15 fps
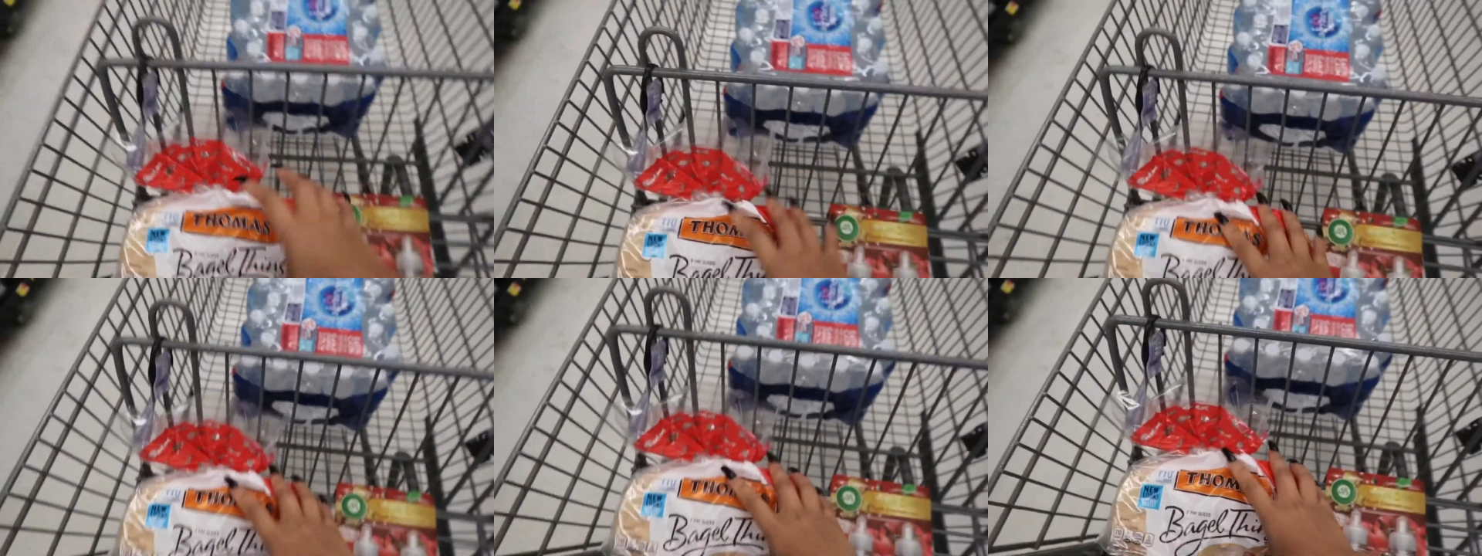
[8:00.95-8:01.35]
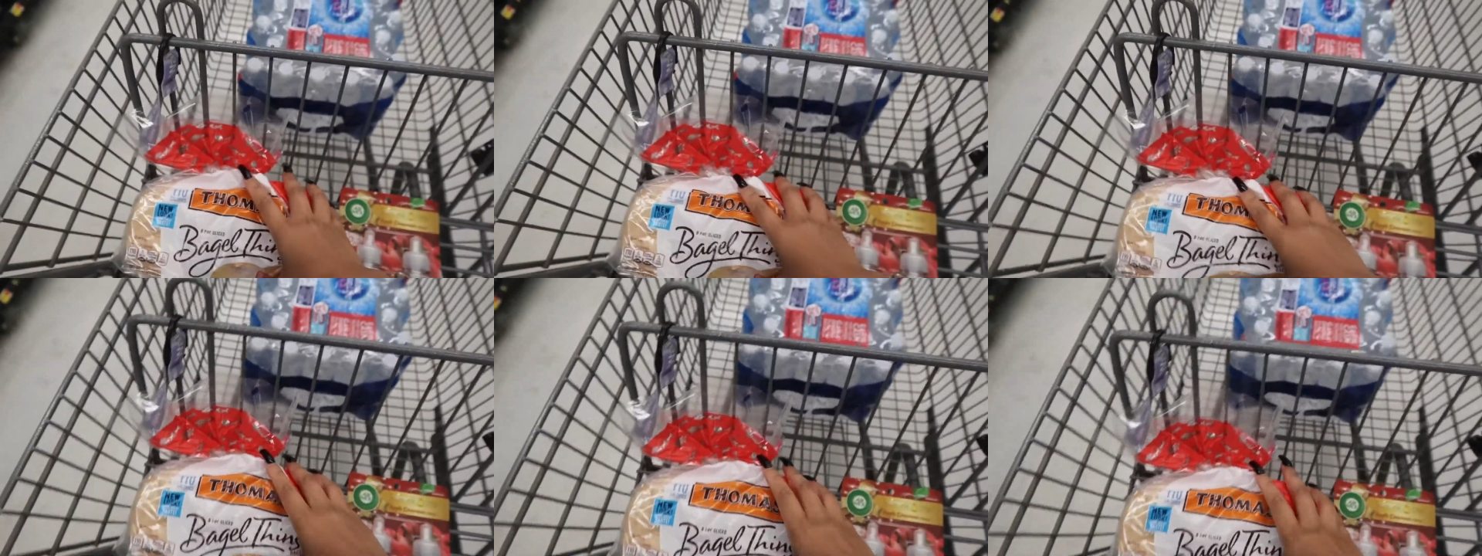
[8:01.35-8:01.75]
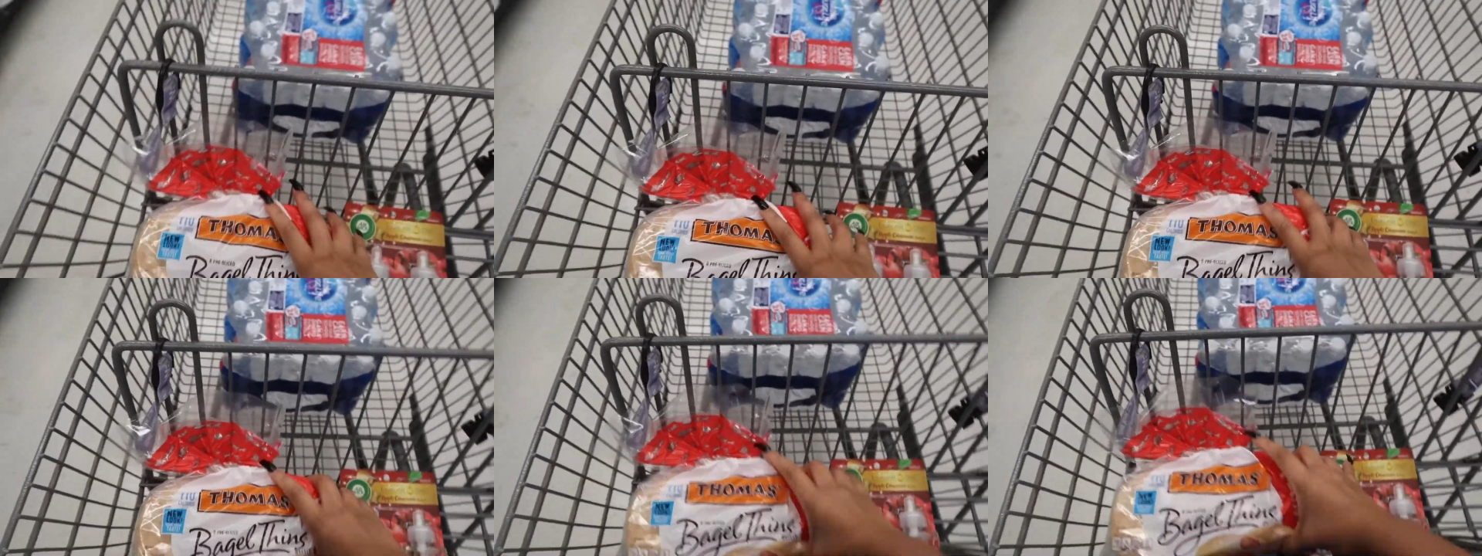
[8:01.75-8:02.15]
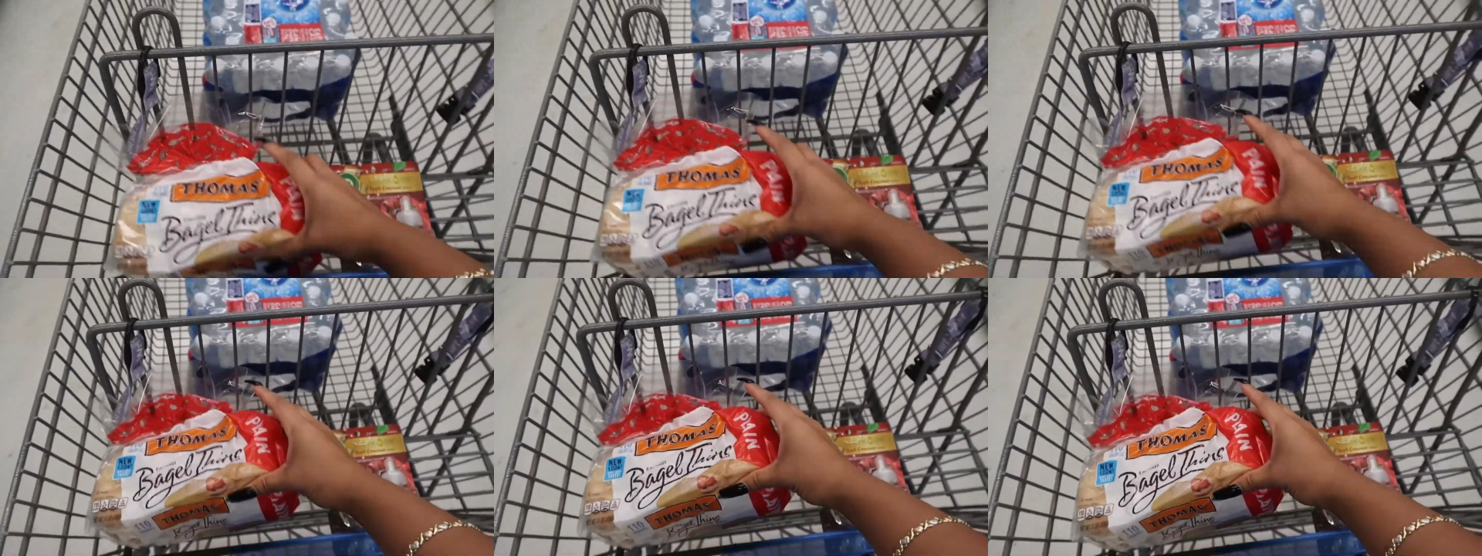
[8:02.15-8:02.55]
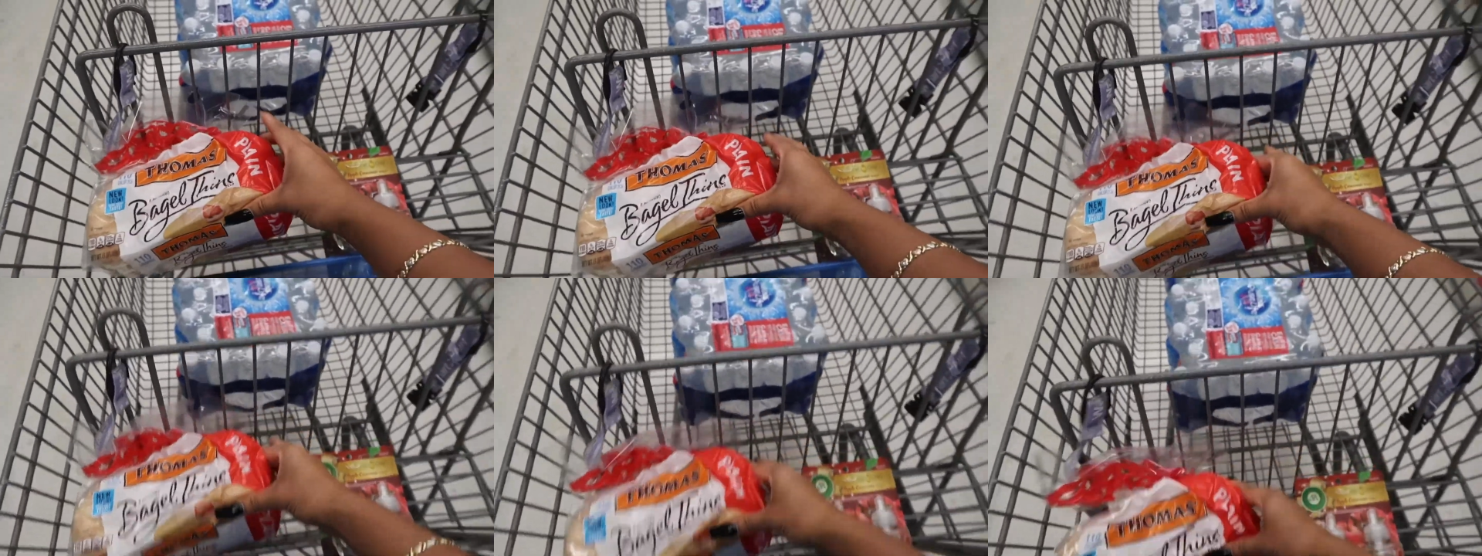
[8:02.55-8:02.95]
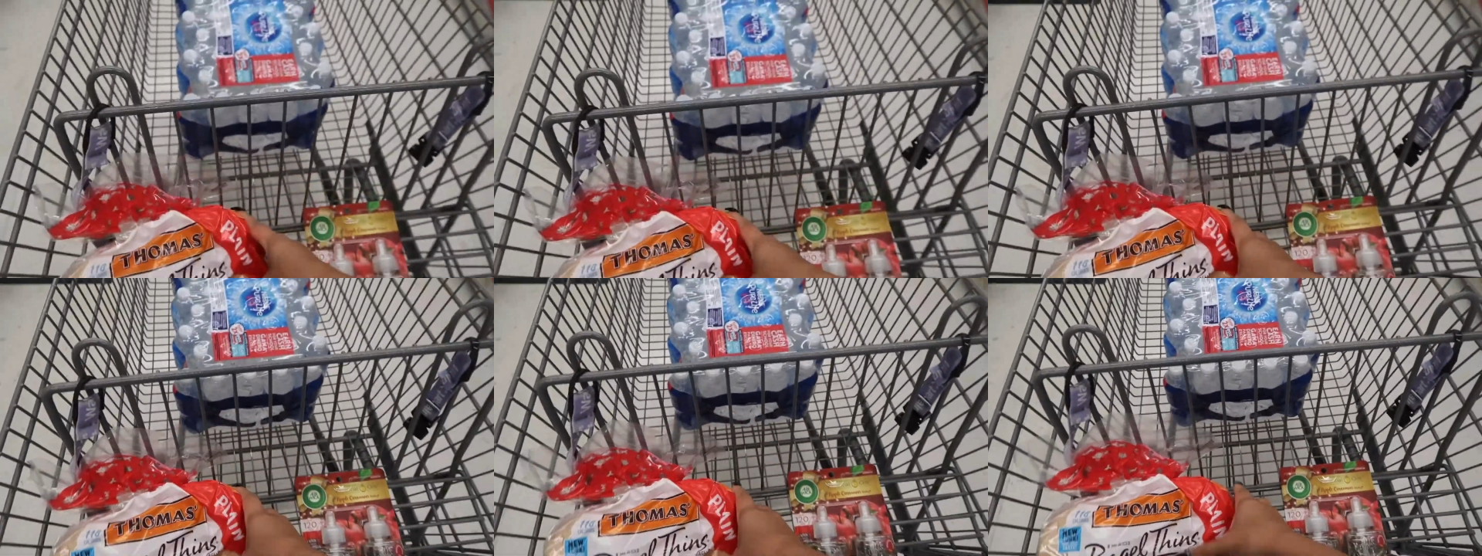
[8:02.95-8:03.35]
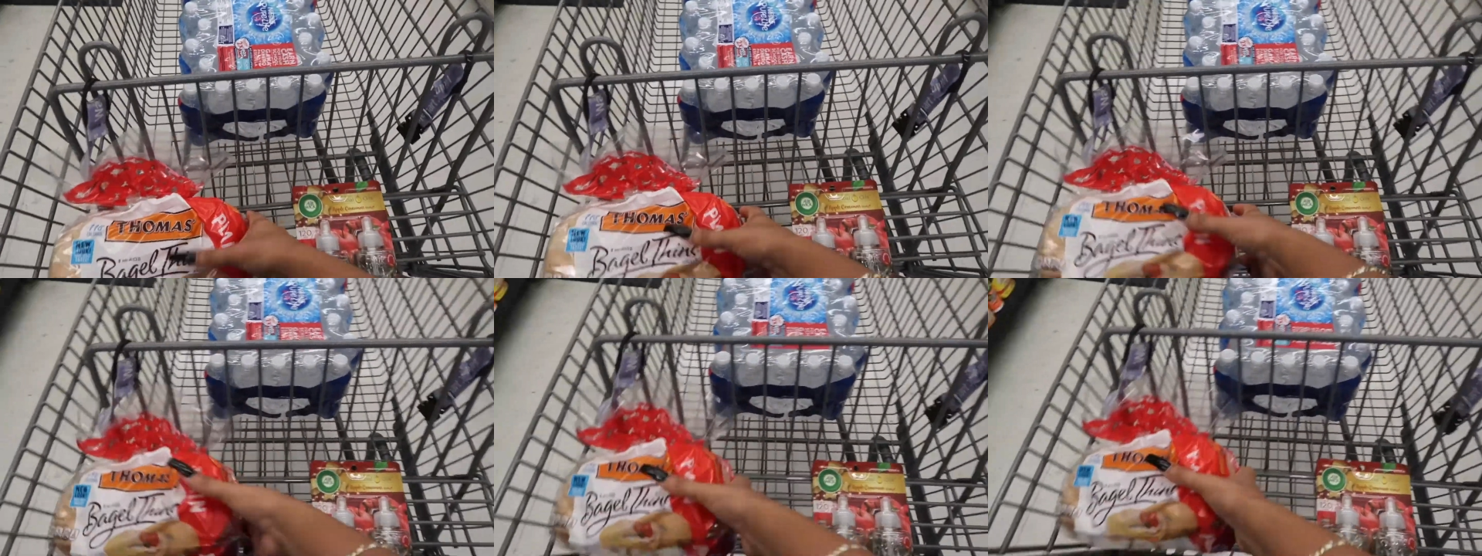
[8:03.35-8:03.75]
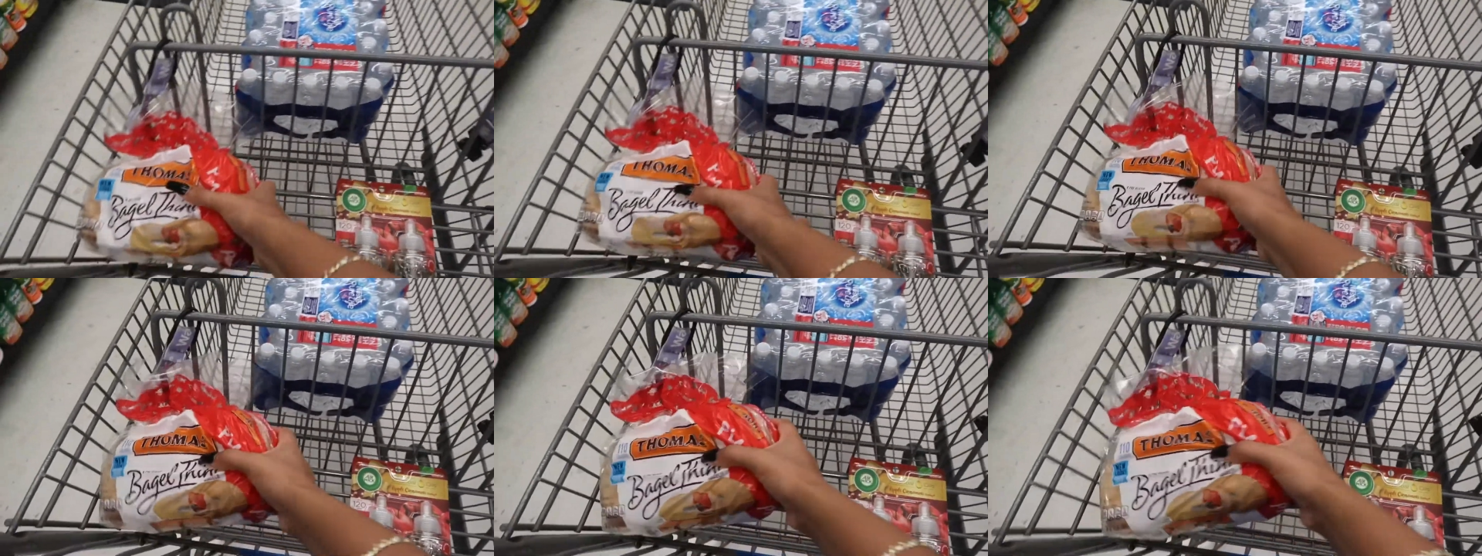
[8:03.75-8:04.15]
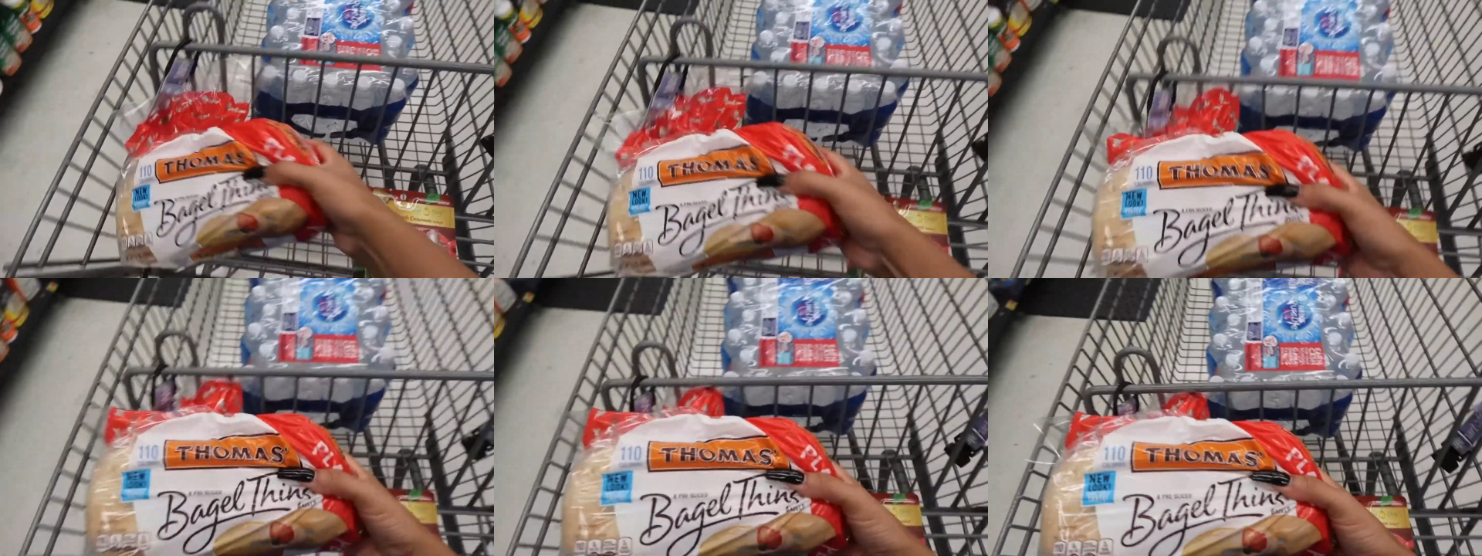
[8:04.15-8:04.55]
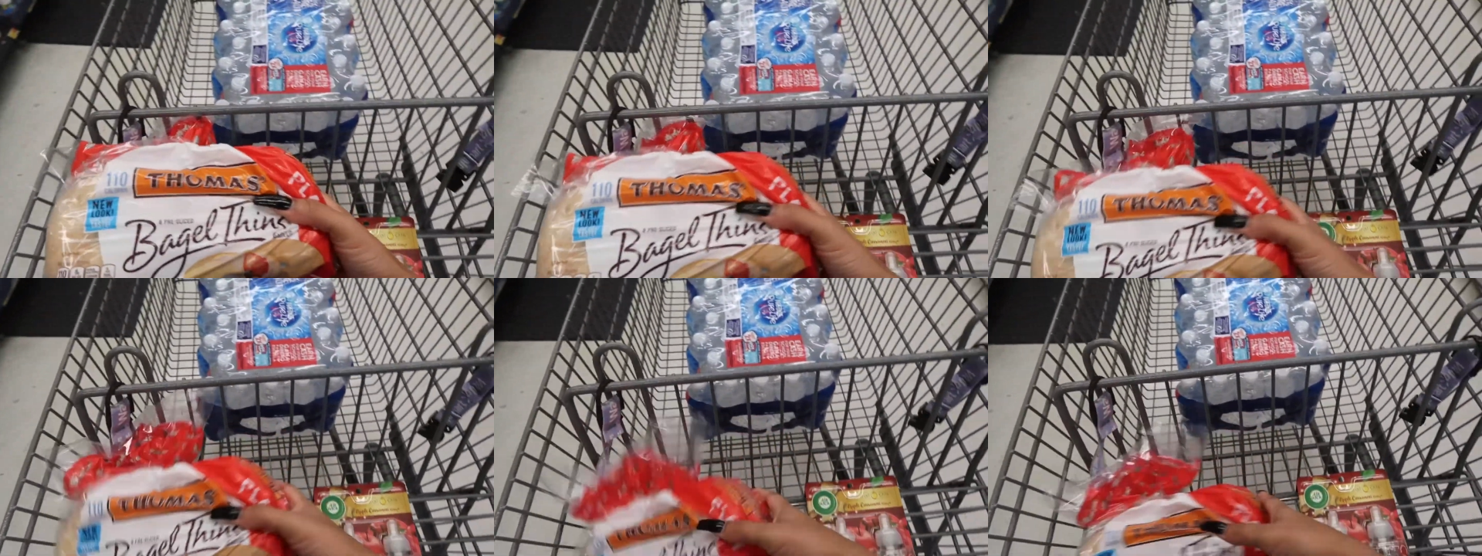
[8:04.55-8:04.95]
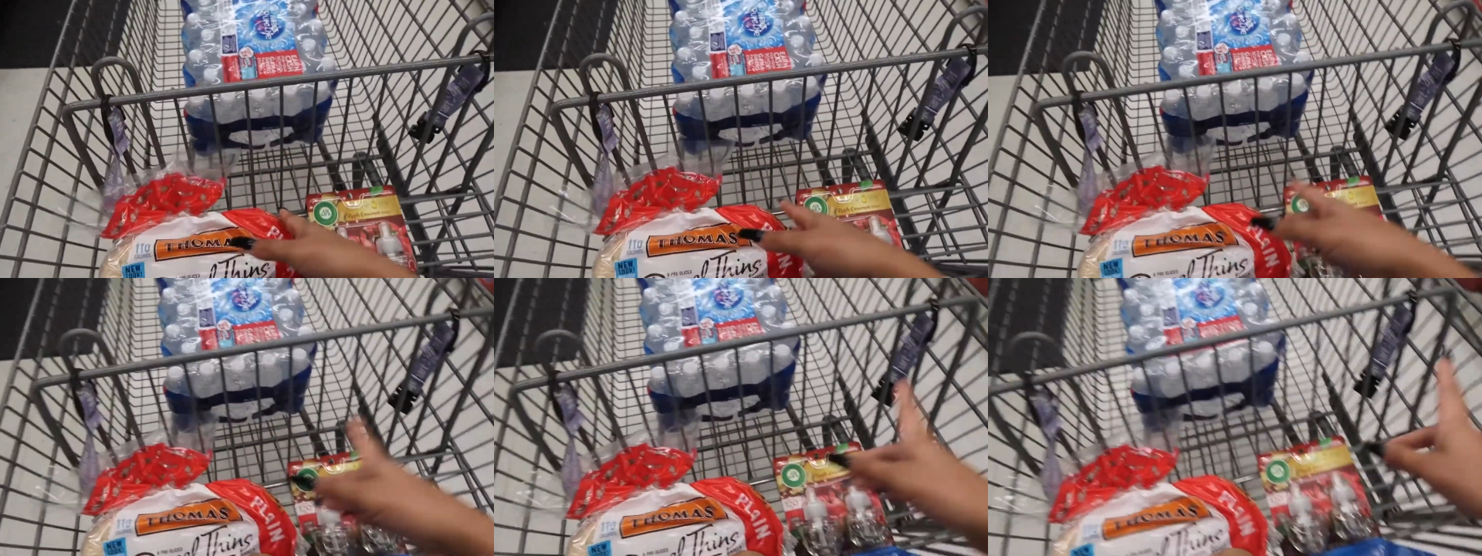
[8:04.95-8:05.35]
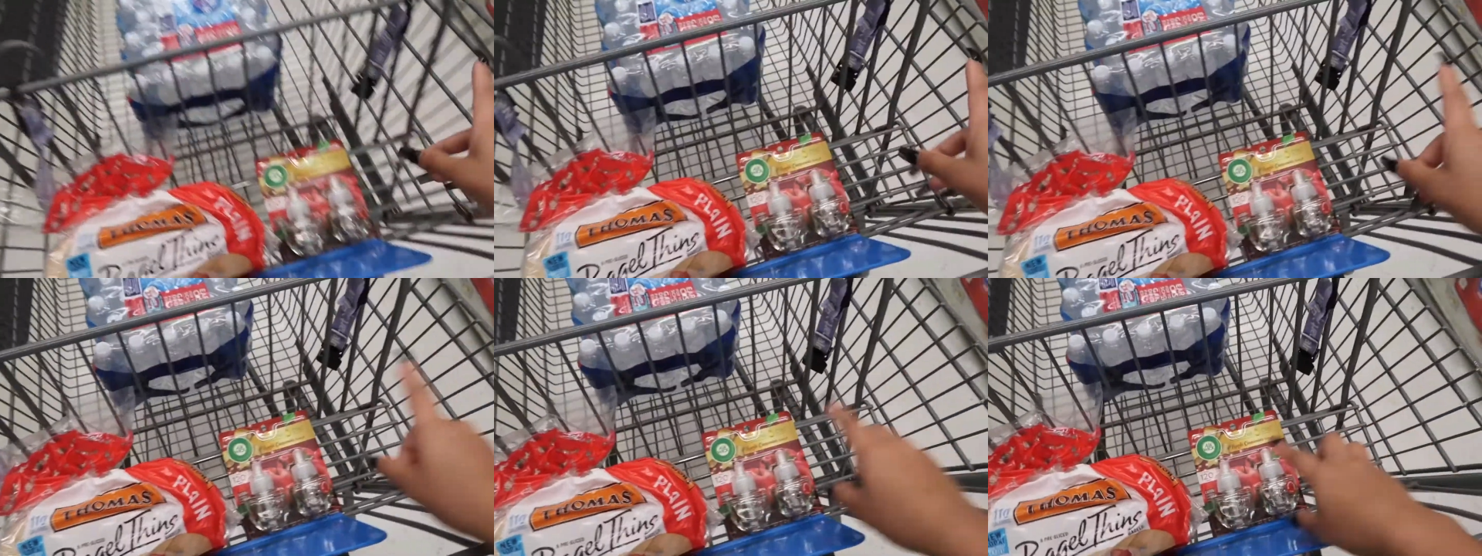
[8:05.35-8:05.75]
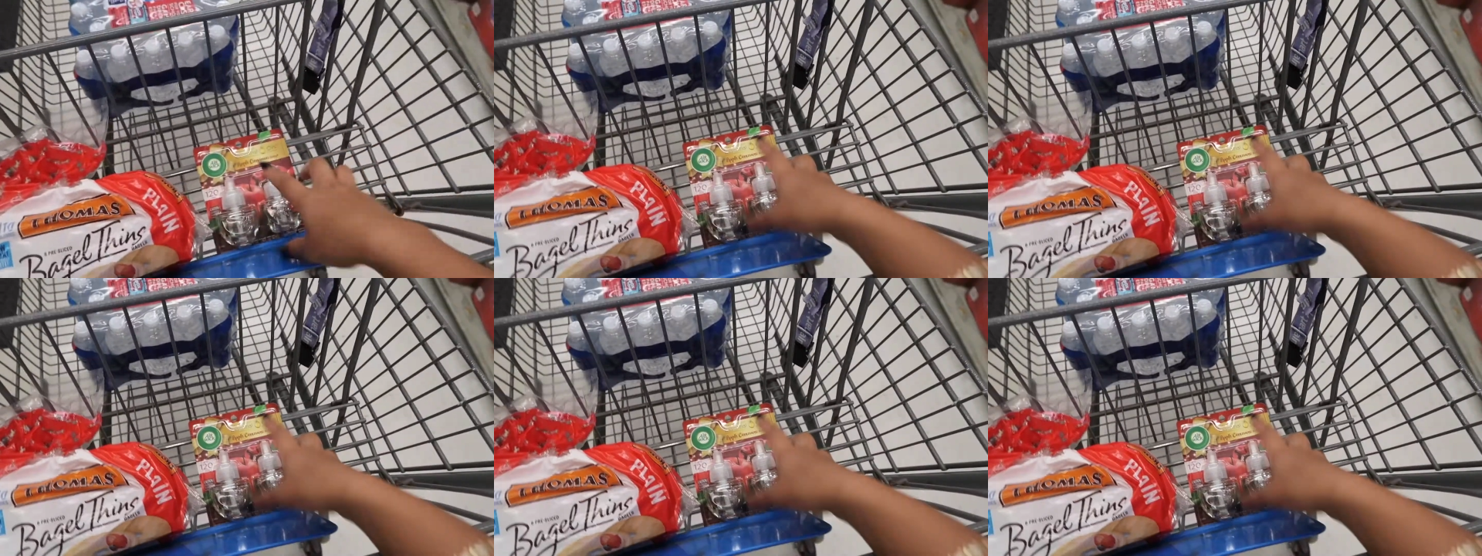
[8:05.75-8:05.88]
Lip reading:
Nobody's mouth can be seen.